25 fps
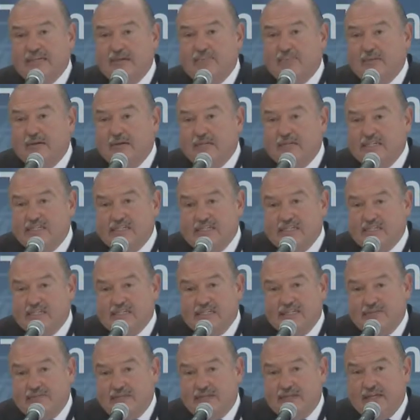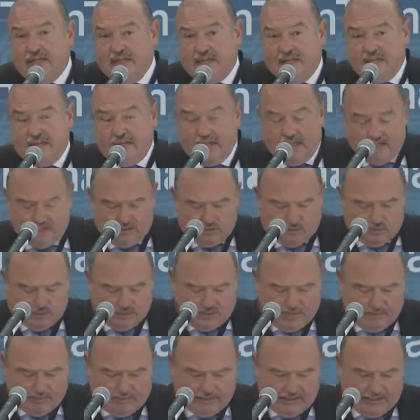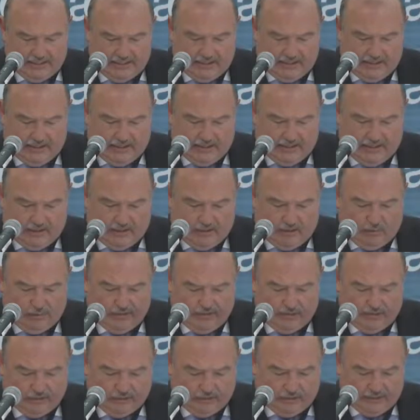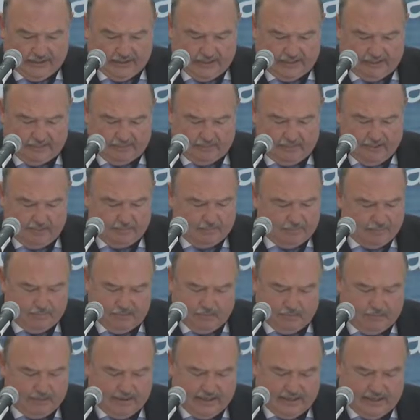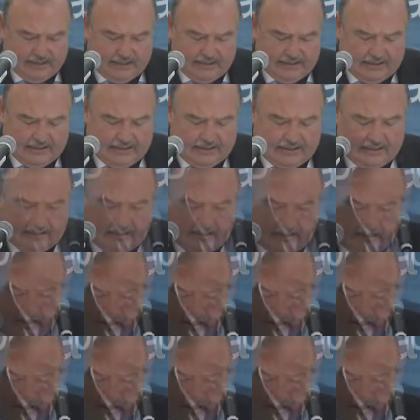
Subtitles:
conditions need to exist. Data needs to be released, and that implies submitting